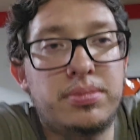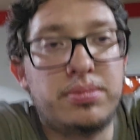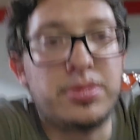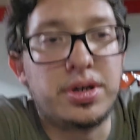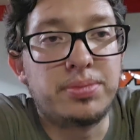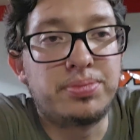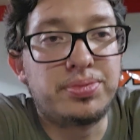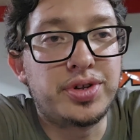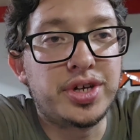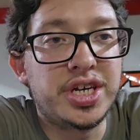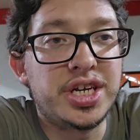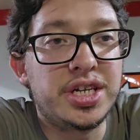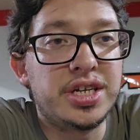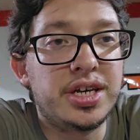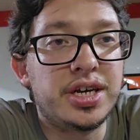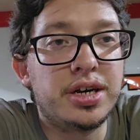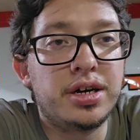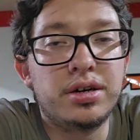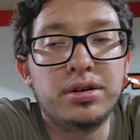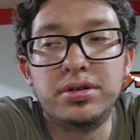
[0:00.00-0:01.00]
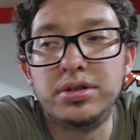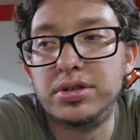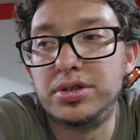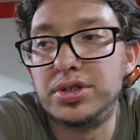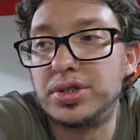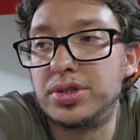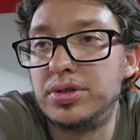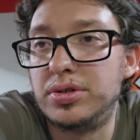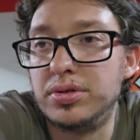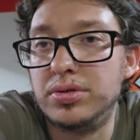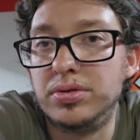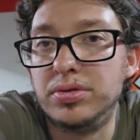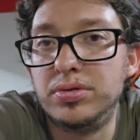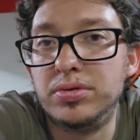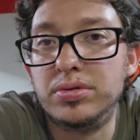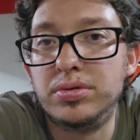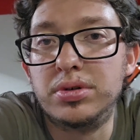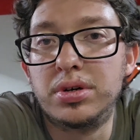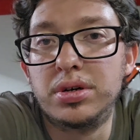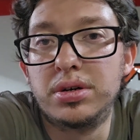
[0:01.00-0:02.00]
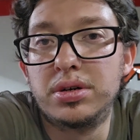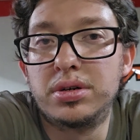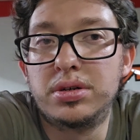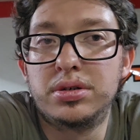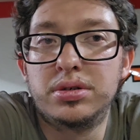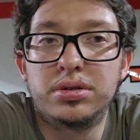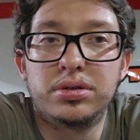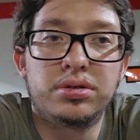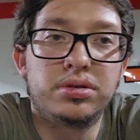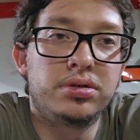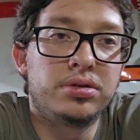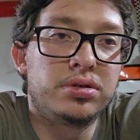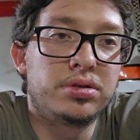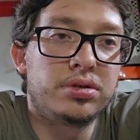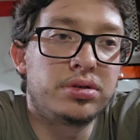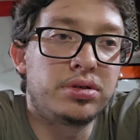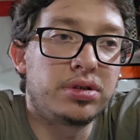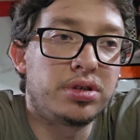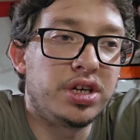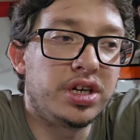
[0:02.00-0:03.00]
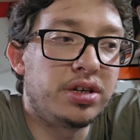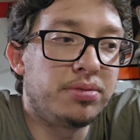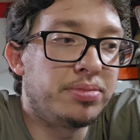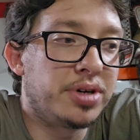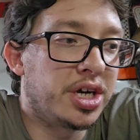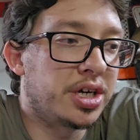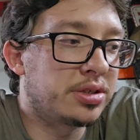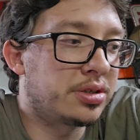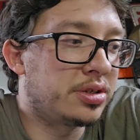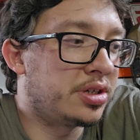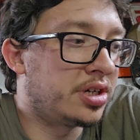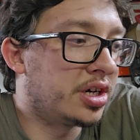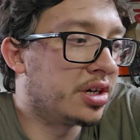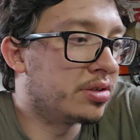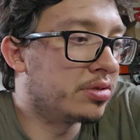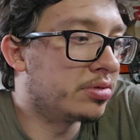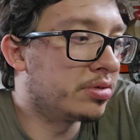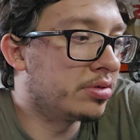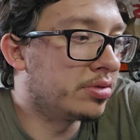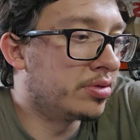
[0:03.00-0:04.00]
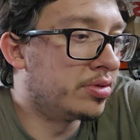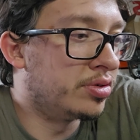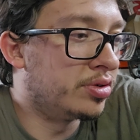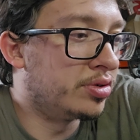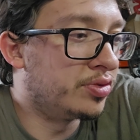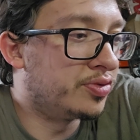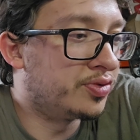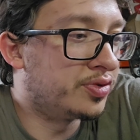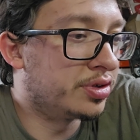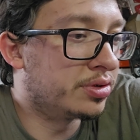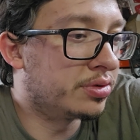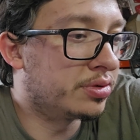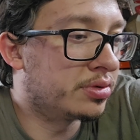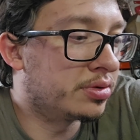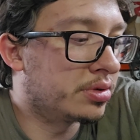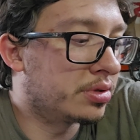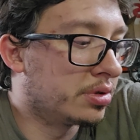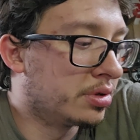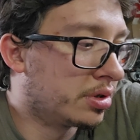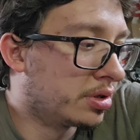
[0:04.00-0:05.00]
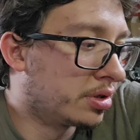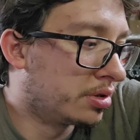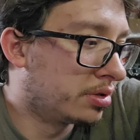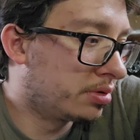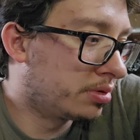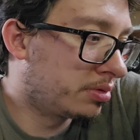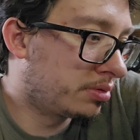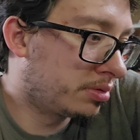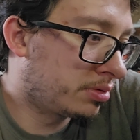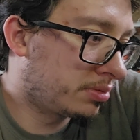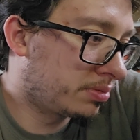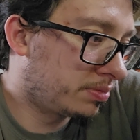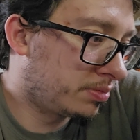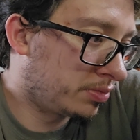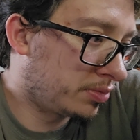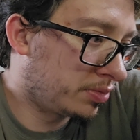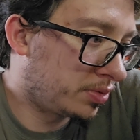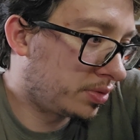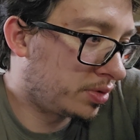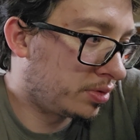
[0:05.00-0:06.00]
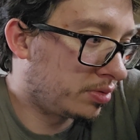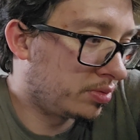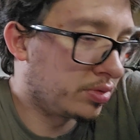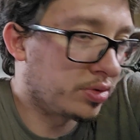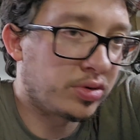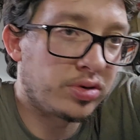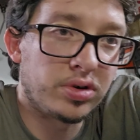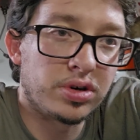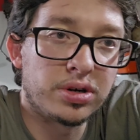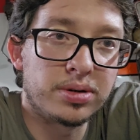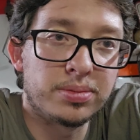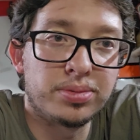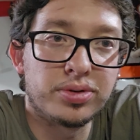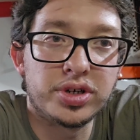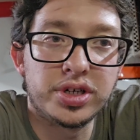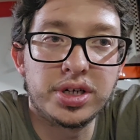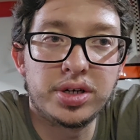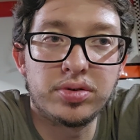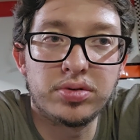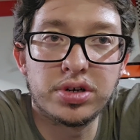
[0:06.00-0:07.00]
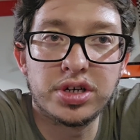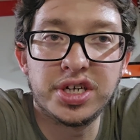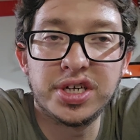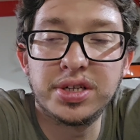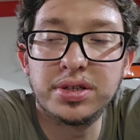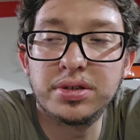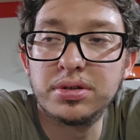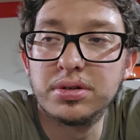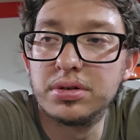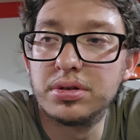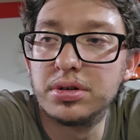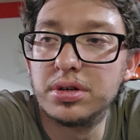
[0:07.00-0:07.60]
My plan now is to get it back together, new filter, tune the carburetor in,